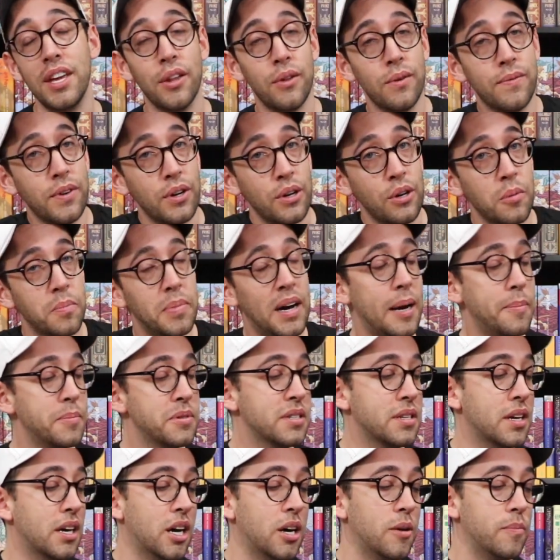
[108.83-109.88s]
the other Funko
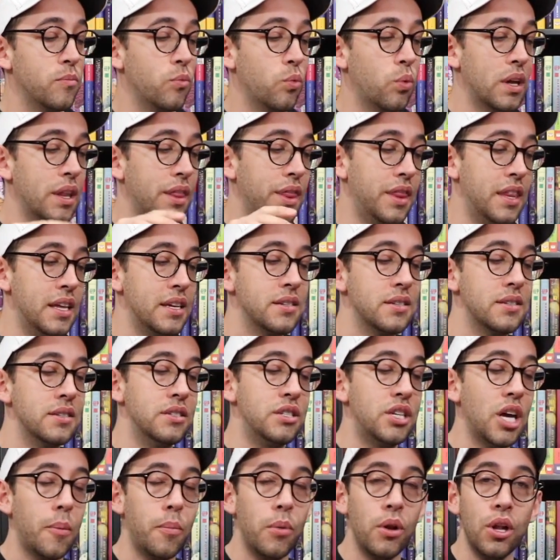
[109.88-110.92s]
Pops, come with this
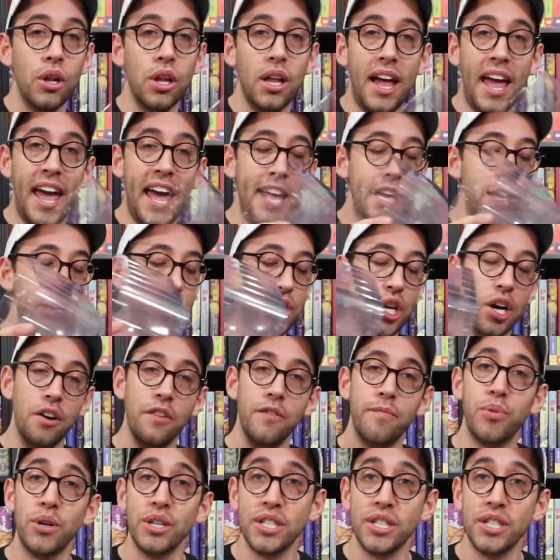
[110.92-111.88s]
double hedge of